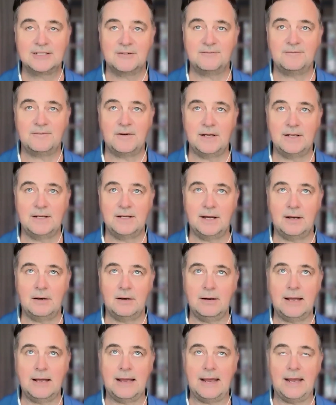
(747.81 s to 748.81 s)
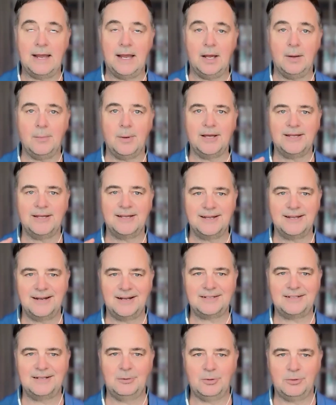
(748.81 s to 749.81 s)
to find out, am I
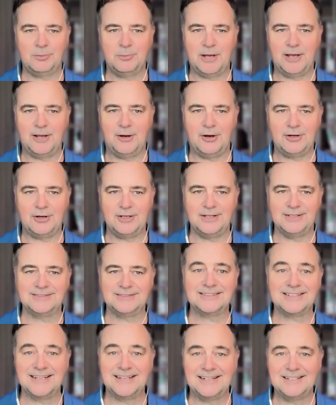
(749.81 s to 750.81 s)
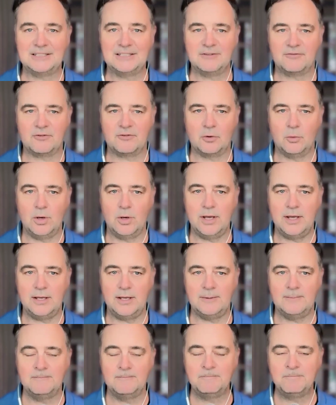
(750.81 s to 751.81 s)
connecting with my audience in a different
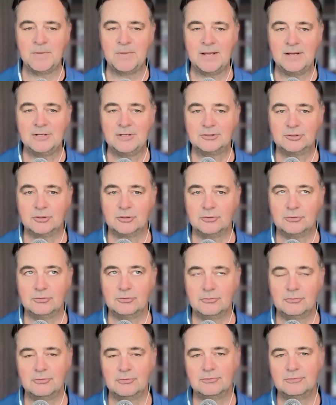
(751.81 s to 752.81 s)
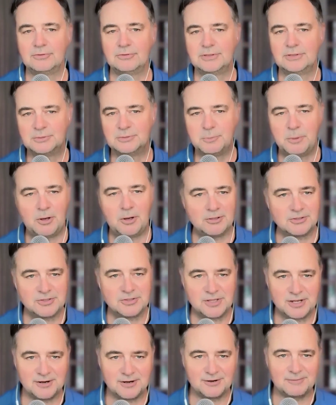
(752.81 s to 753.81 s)
way? So let's
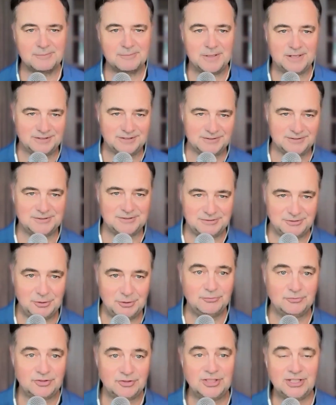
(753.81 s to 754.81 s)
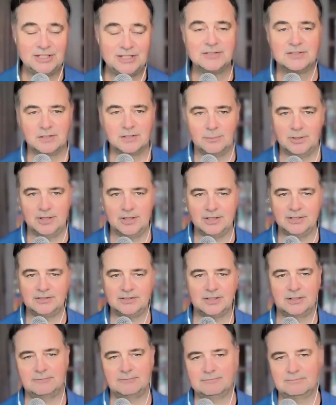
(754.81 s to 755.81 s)
pause there because you've seen some of
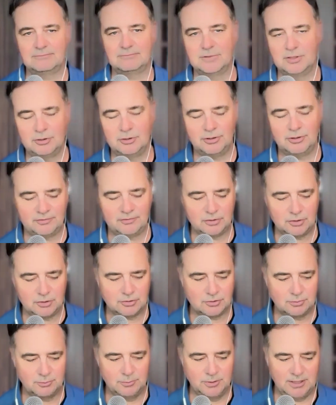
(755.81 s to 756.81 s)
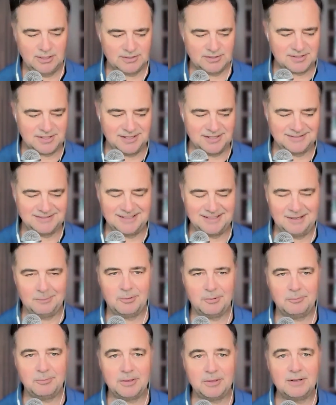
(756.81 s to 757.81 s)
this and you don't have to use me as the
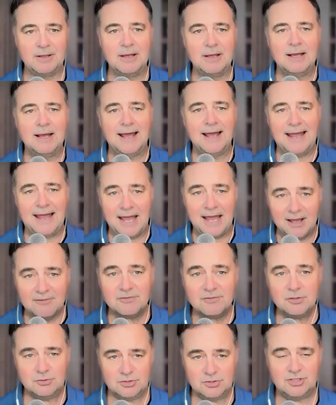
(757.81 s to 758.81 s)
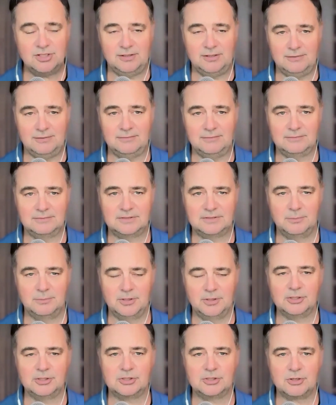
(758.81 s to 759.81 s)
example, but have you seen
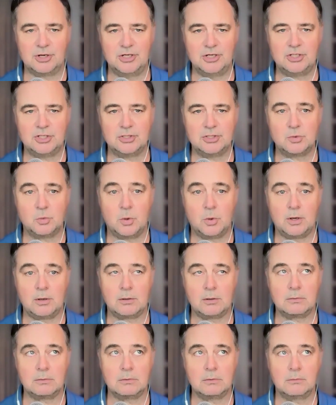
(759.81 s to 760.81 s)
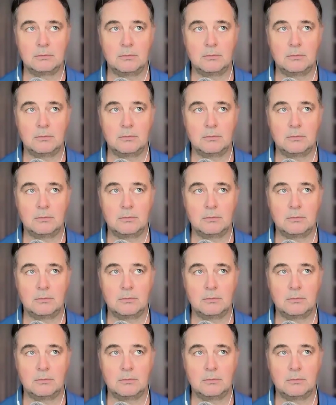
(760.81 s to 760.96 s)
some illustrations where